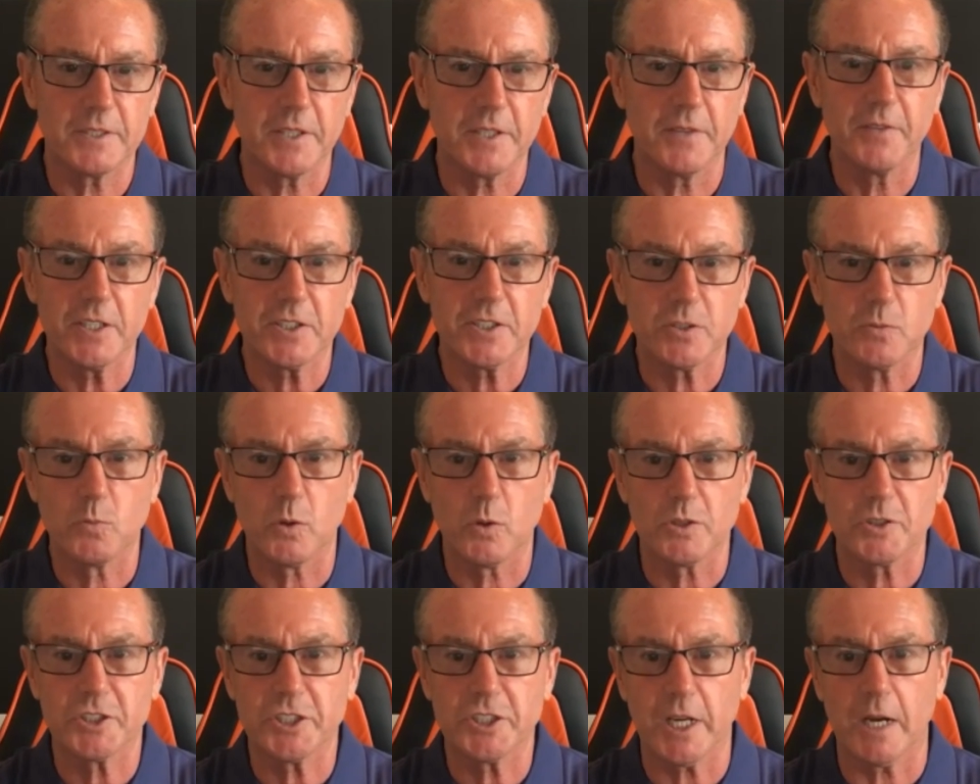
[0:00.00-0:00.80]
Division
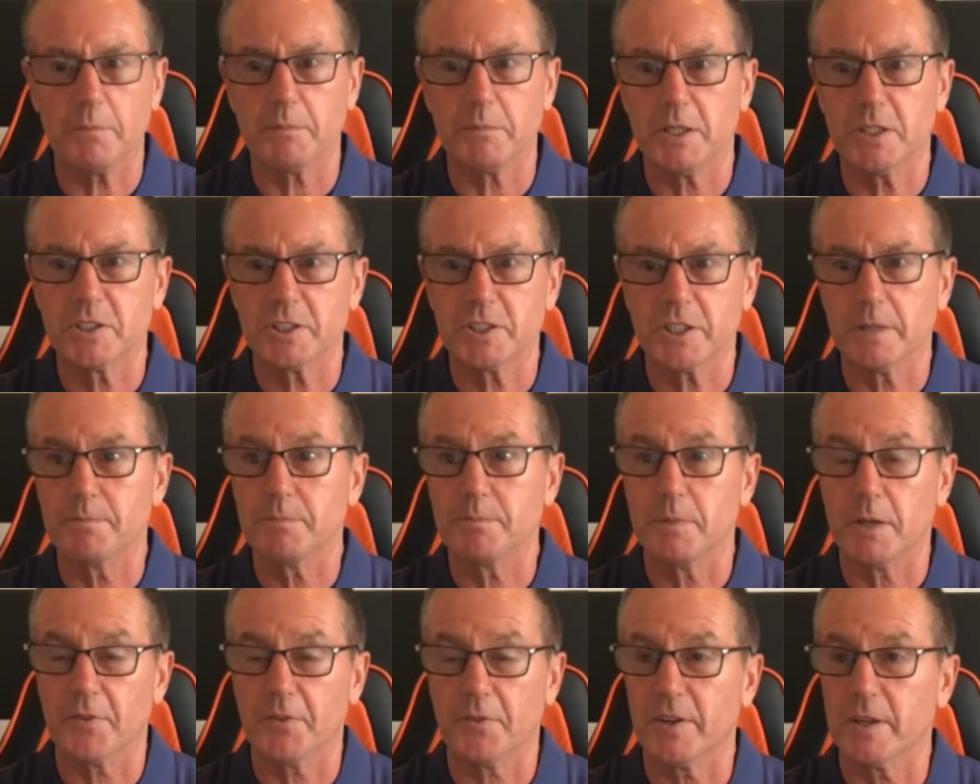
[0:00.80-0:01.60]
1
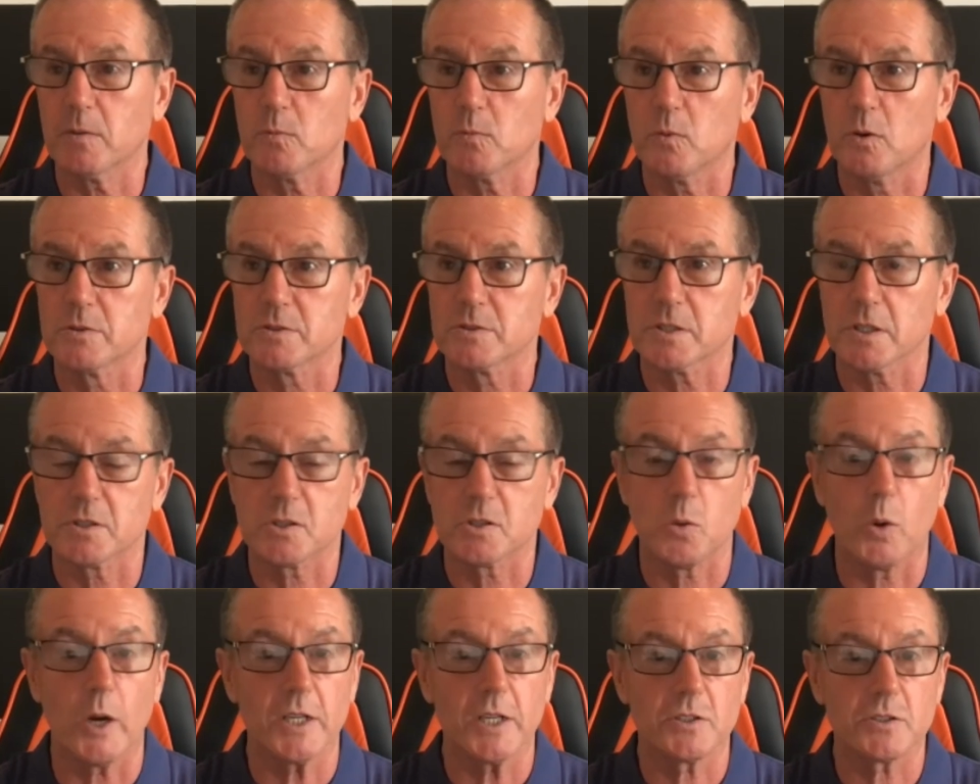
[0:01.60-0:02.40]
championship, I think once or
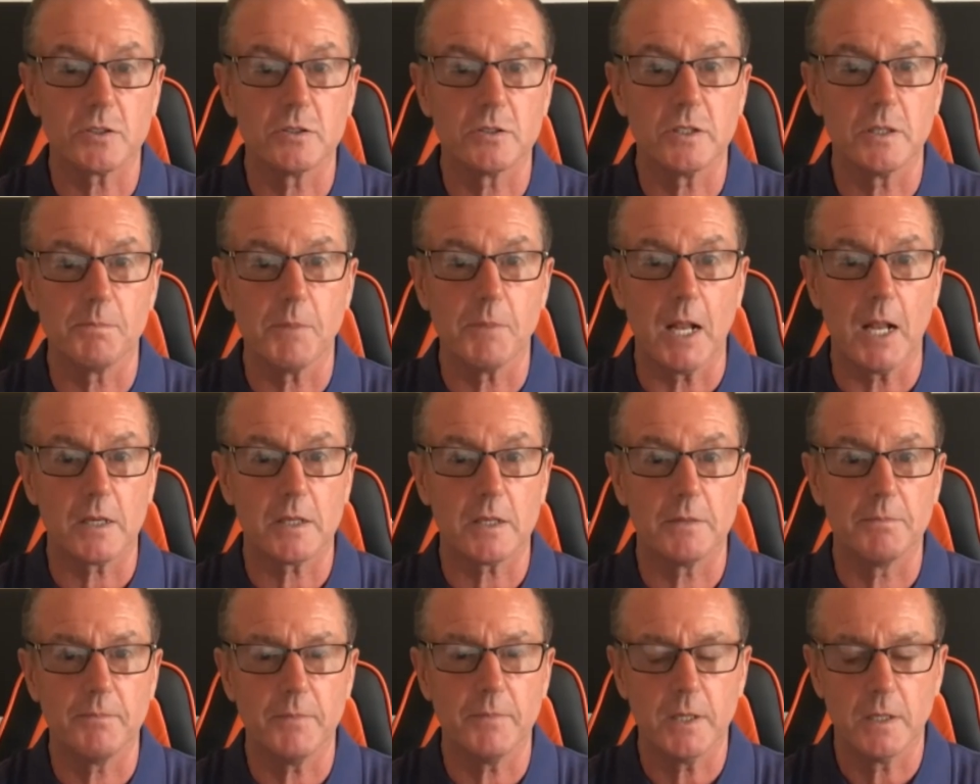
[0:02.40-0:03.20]
twice under
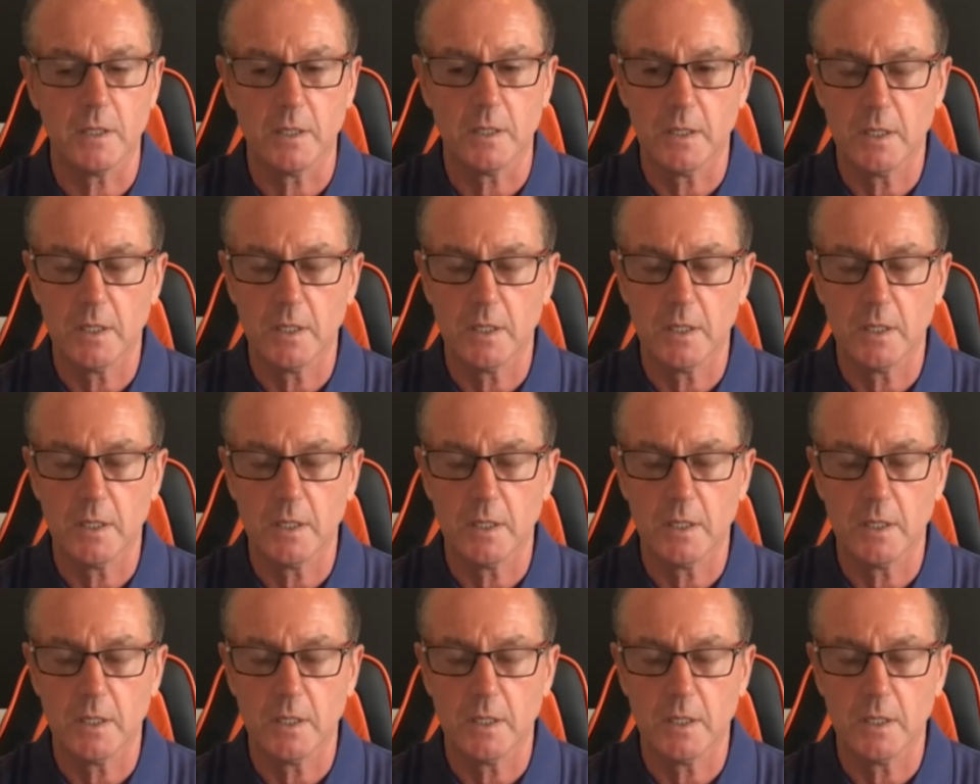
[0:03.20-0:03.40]
Malcolm.